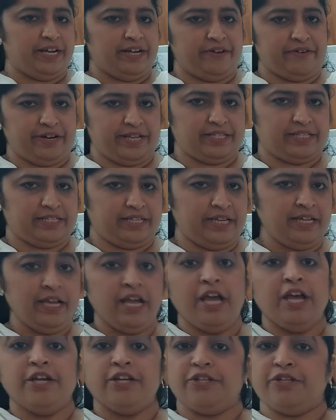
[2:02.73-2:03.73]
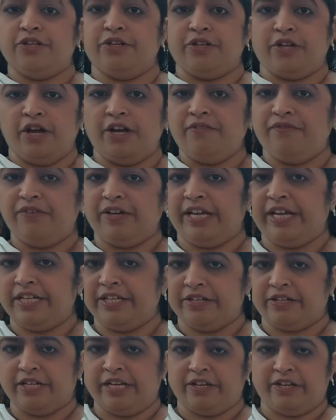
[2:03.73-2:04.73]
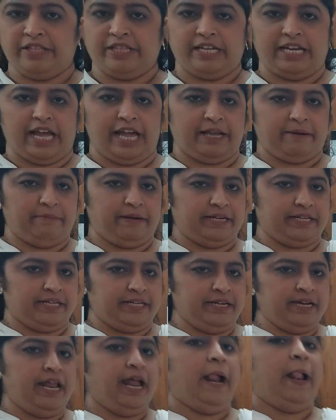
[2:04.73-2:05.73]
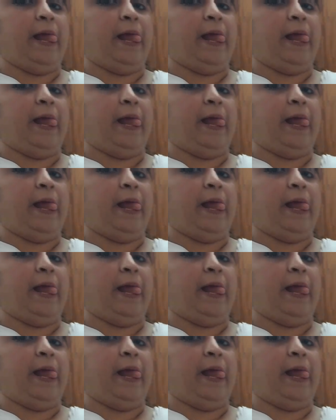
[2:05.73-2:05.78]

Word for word: interesting, do not forget to click on the like button.